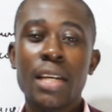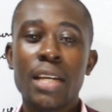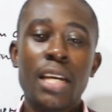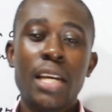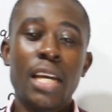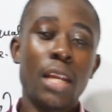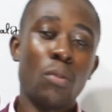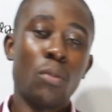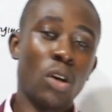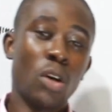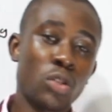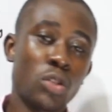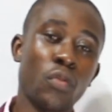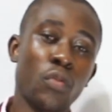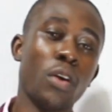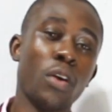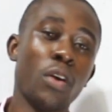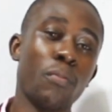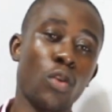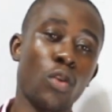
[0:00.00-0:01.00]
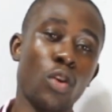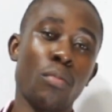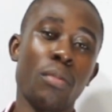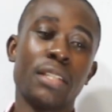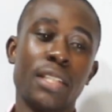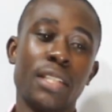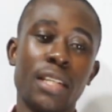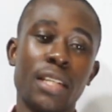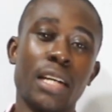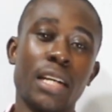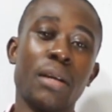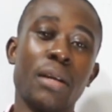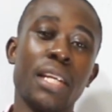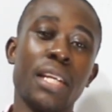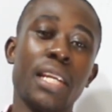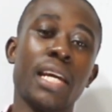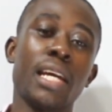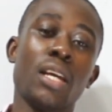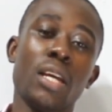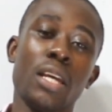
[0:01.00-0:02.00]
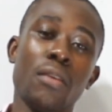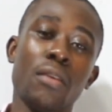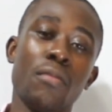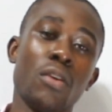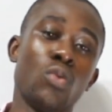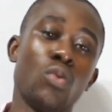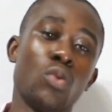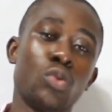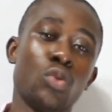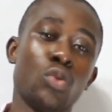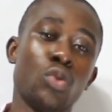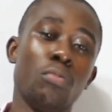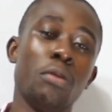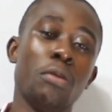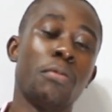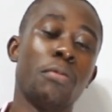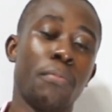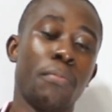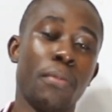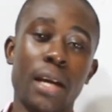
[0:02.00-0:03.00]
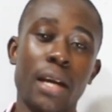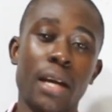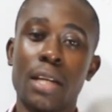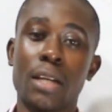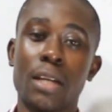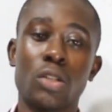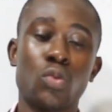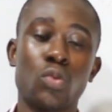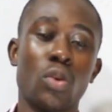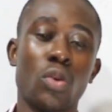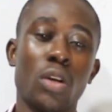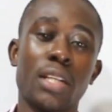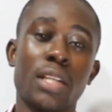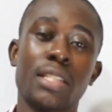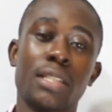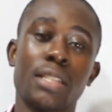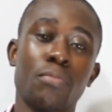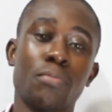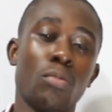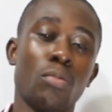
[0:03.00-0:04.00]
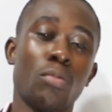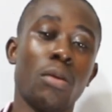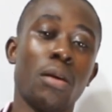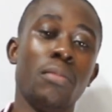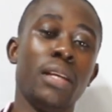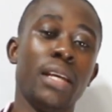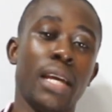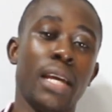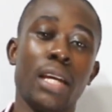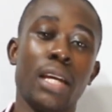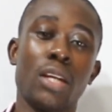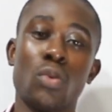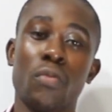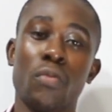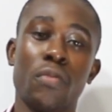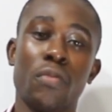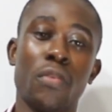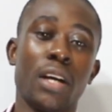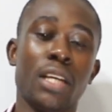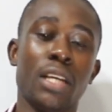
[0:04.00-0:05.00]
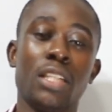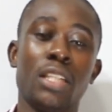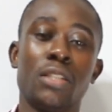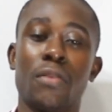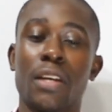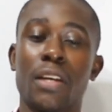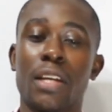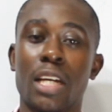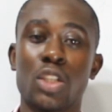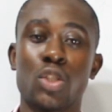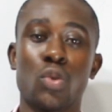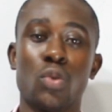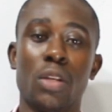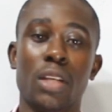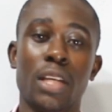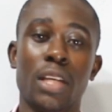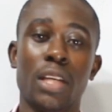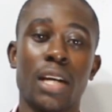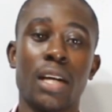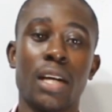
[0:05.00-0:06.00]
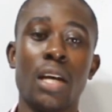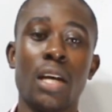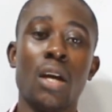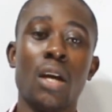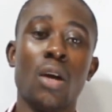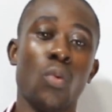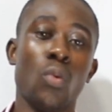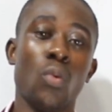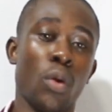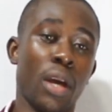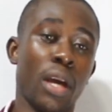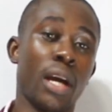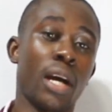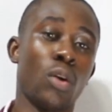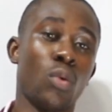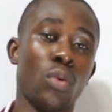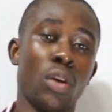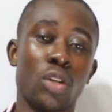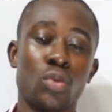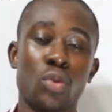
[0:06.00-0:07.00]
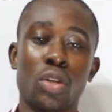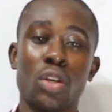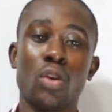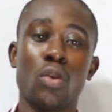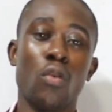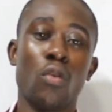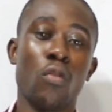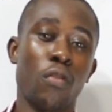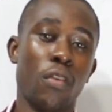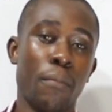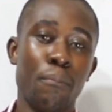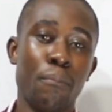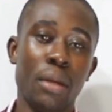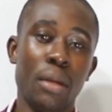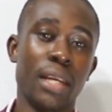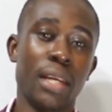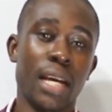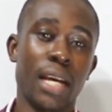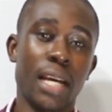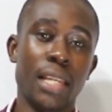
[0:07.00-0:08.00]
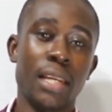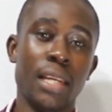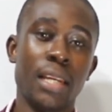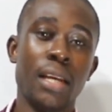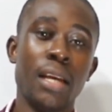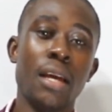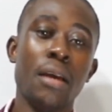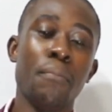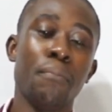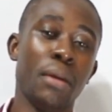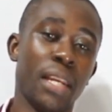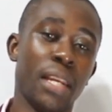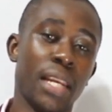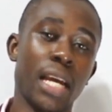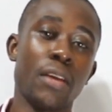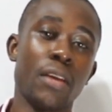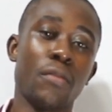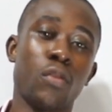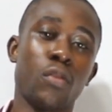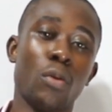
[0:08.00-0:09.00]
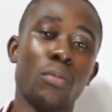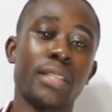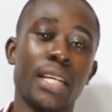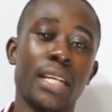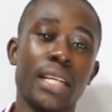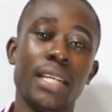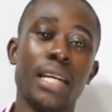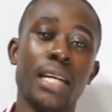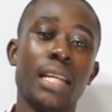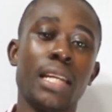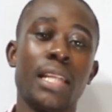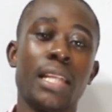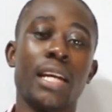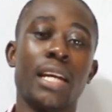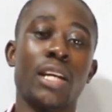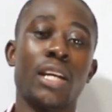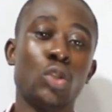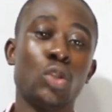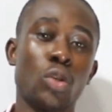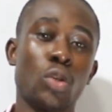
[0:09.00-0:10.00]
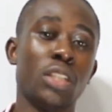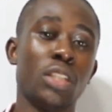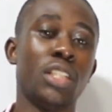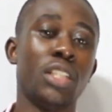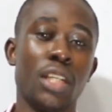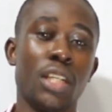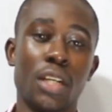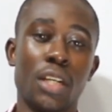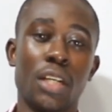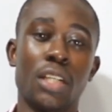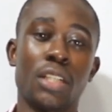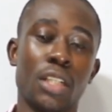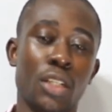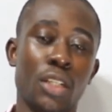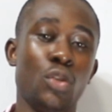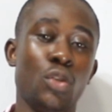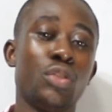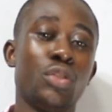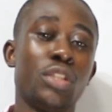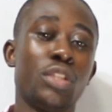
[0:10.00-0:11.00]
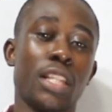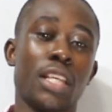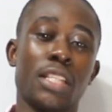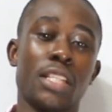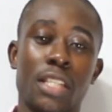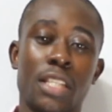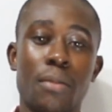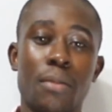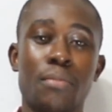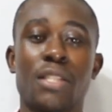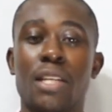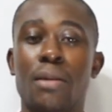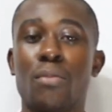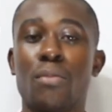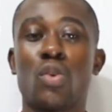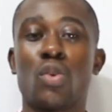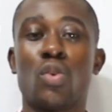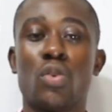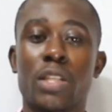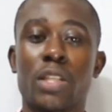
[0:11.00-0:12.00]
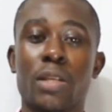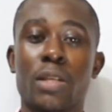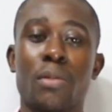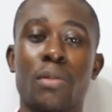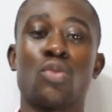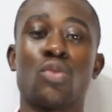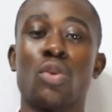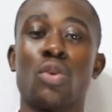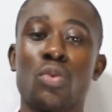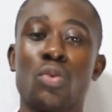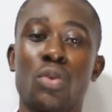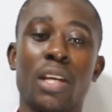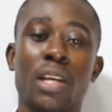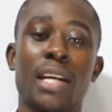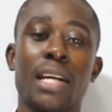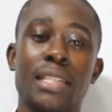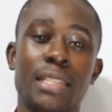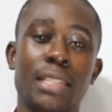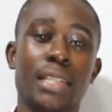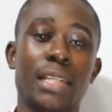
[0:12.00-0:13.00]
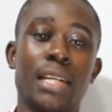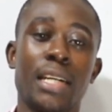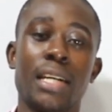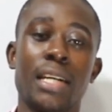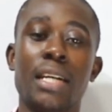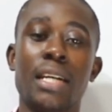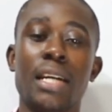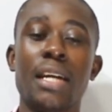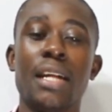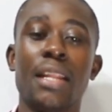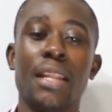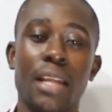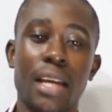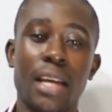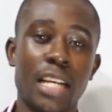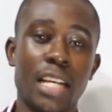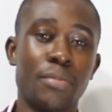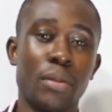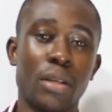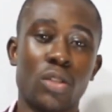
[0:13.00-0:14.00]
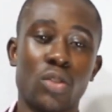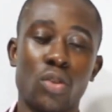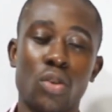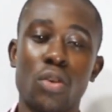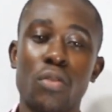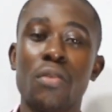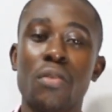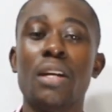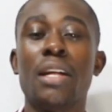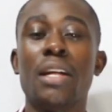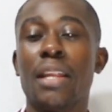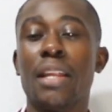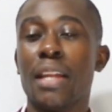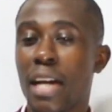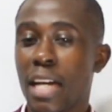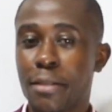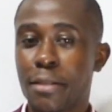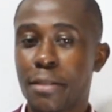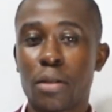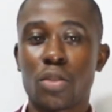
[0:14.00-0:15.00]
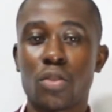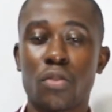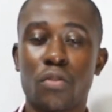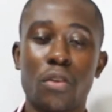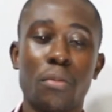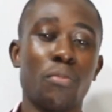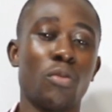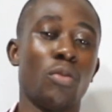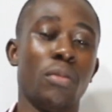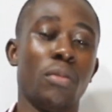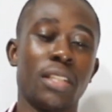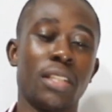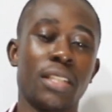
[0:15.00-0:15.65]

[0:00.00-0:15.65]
And also for employment income, ideally even what you'll be preparing towards probably end of each financial year, where we are talking of P9. P9 forms, ideally they are usually generated using the same concept that we are looking at here, the aspect of employment